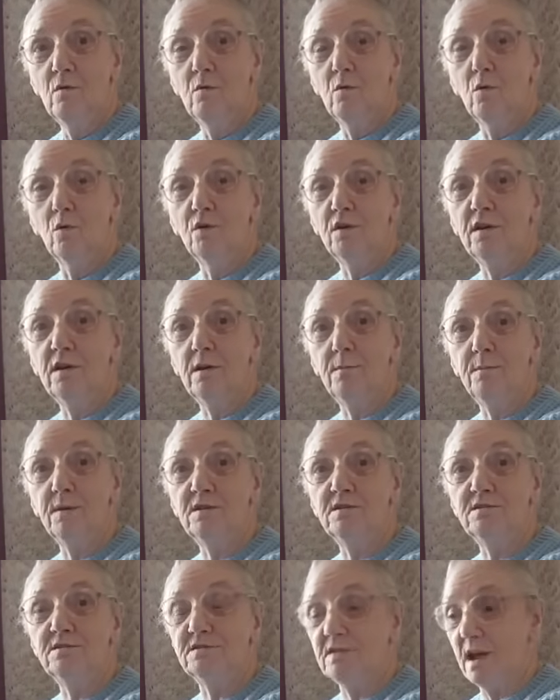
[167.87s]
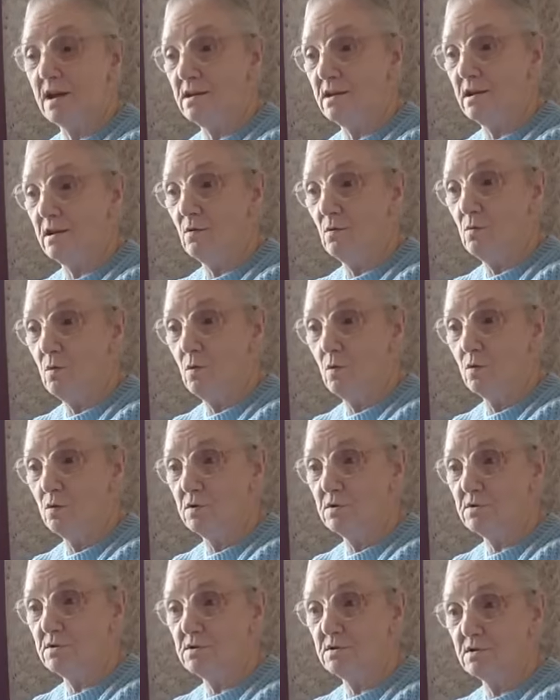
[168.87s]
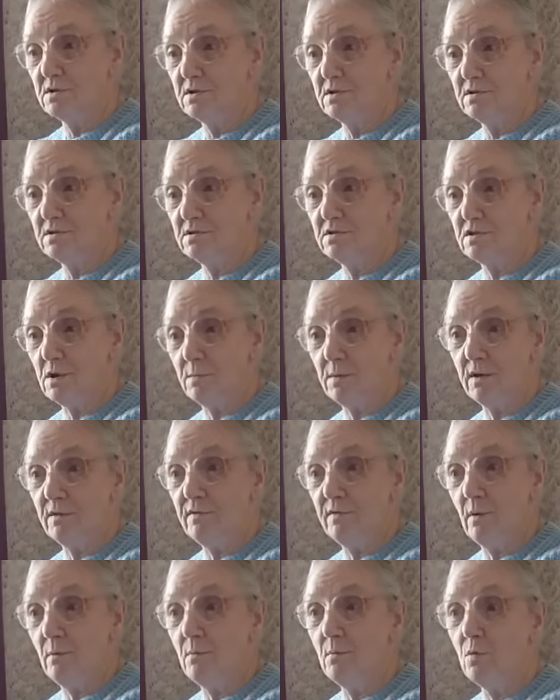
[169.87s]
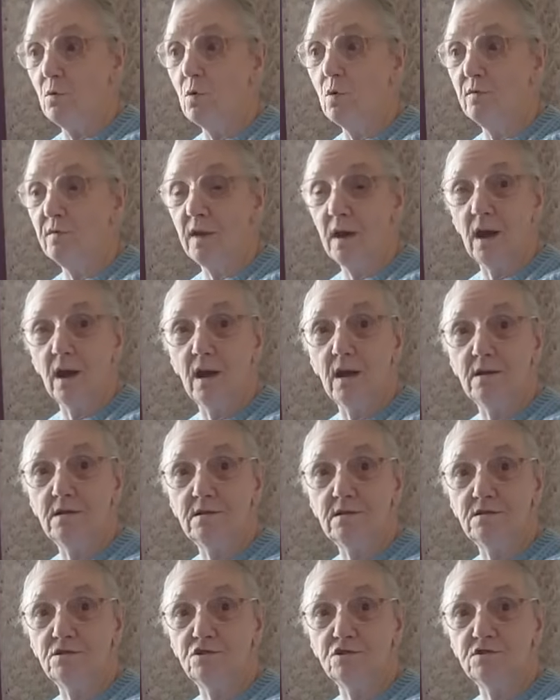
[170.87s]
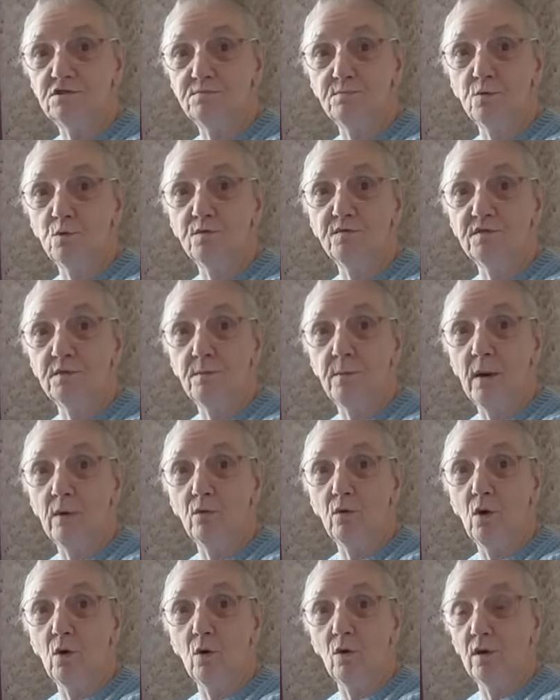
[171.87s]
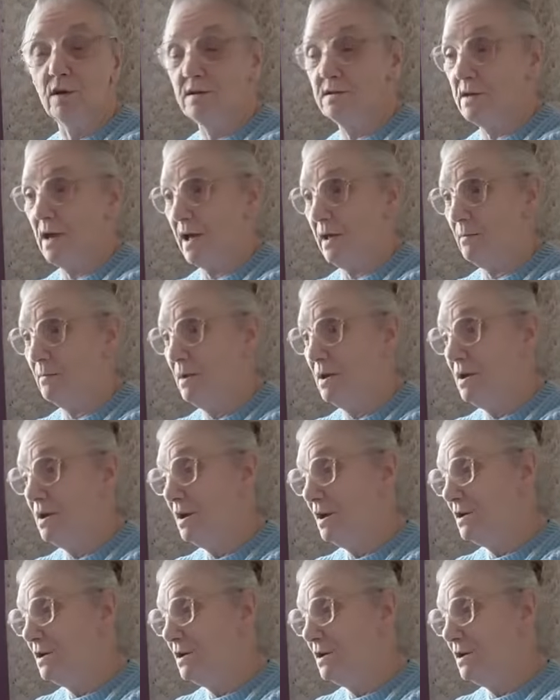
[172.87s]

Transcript: won't keep it steady. It won't stop it from moving. It just moves about all the time.